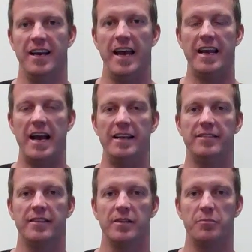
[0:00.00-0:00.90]
Hey
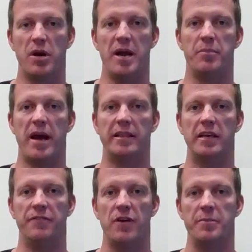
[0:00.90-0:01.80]
guys, Brian
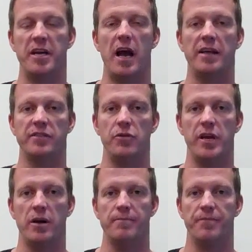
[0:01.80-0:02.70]
Bradley from Egoscue
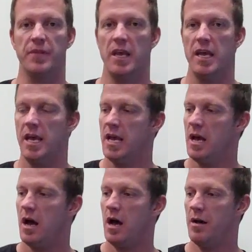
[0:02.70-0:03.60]
here.
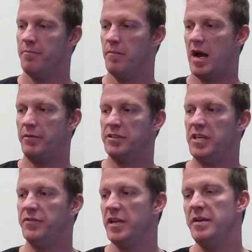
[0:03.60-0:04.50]
I
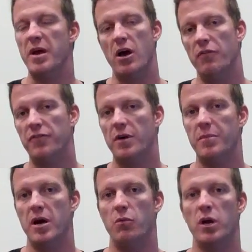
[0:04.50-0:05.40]
received an email
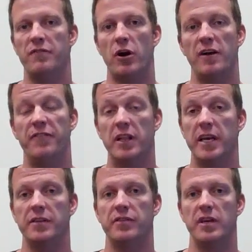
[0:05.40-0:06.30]
from one of our
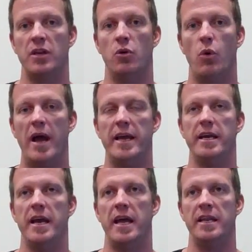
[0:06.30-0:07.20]
affiliates in
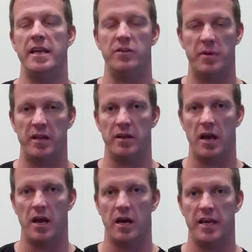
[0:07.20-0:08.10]
Hawaii, and he's been
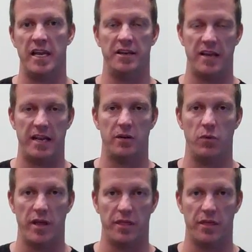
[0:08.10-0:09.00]
inundated
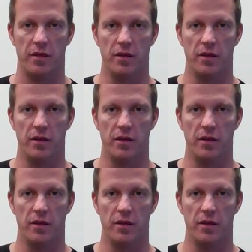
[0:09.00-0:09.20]
with